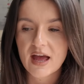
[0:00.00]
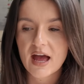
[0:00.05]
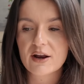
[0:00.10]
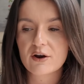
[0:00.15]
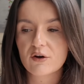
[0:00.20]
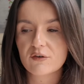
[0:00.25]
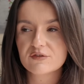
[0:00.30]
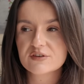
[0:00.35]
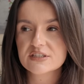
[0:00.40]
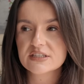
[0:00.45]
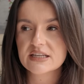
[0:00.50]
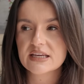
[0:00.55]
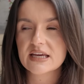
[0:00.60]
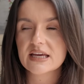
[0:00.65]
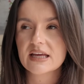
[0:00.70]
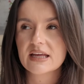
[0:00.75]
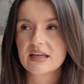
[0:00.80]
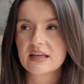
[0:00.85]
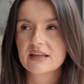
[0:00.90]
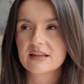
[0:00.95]
And
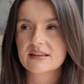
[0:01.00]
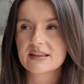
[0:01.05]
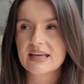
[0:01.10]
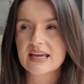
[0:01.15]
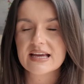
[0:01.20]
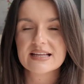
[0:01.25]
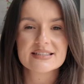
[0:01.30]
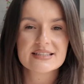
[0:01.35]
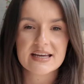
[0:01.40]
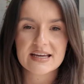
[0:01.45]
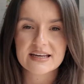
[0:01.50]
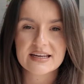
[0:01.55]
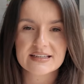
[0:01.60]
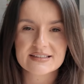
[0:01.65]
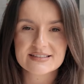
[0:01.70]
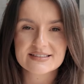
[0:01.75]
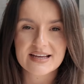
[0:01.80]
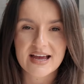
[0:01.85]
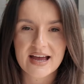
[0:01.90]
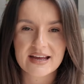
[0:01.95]
obviously the interior
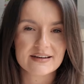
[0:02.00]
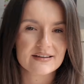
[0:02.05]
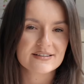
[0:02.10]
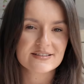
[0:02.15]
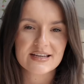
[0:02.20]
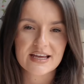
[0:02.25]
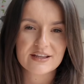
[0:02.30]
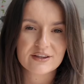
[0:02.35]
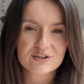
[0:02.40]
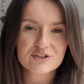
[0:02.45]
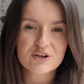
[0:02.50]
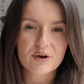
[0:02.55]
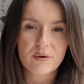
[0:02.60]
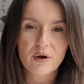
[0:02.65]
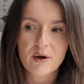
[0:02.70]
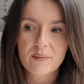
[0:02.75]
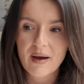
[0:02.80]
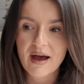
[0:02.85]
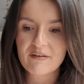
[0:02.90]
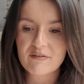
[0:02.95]
designers in the show
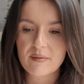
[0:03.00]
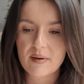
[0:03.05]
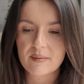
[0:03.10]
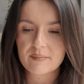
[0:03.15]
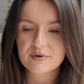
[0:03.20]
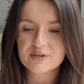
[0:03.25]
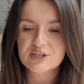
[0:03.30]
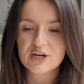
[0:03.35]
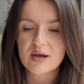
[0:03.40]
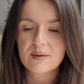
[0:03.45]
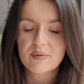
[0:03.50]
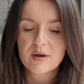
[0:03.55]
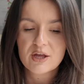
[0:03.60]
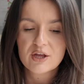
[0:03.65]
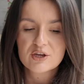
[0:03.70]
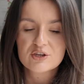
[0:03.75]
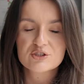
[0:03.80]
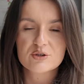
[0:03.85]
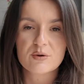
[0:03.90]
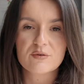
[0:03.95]
home have a membership,
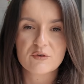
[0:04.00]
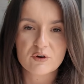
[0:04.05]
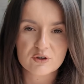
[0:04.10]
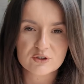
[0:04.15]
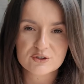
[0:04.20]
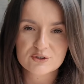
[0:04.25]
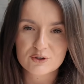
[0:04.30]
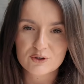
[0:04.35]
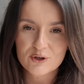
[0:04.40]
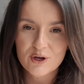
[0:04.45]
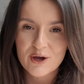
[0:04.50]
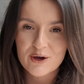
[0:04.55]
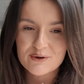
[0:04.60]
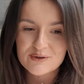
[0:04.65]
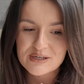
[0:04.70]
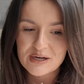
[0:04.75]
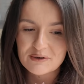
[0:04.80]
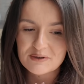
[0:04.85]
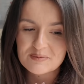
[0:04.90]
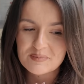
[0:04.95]
so we've ordered all
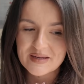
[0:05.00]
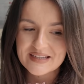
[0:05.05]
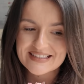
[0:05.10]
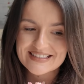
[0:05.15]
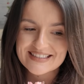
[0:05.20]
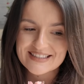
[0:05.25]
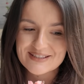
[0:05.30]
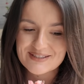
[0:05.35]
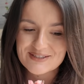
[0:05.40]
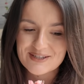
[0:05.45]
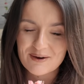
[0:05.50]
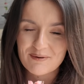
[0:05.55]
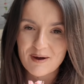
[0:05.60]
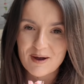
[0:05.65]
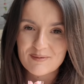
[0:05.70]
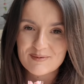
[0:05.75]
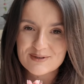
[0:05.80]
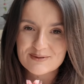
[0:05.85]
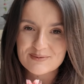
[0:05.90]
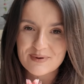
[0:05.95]
Coach House bits to the show
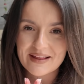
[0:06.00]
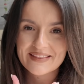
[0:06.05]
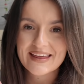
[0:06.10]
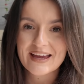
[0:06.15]
home as well.